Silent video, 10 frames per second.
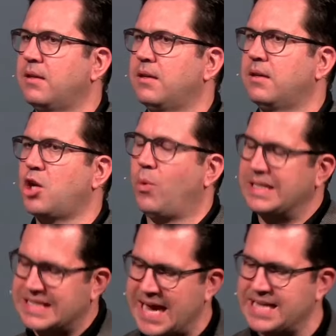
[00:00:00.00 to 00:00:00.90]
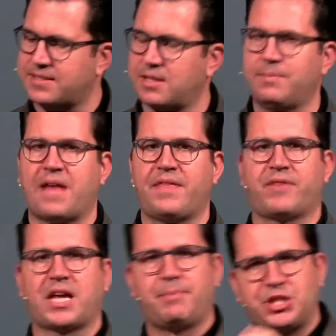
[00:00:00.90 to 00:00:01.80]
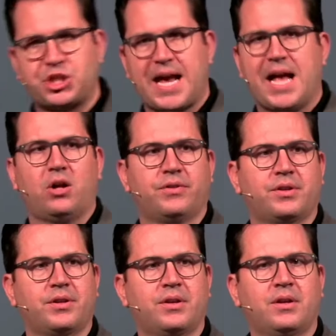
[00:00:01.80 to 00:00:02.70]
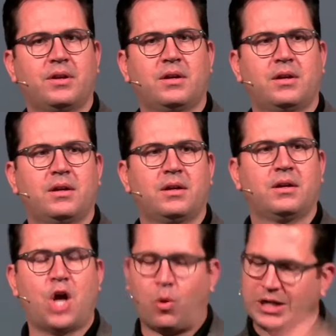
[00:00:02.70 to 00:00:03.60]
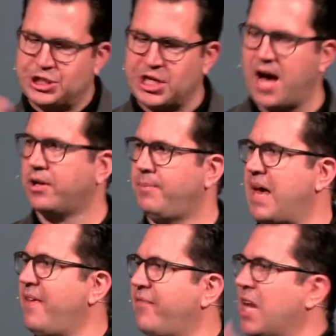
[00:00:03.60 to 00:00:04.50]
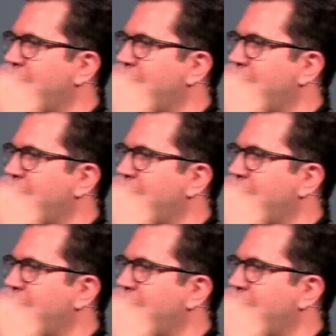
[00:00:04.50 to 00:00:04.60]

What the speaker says: No one tased them, now they've got to be jailed. No one jailed them, now they've got to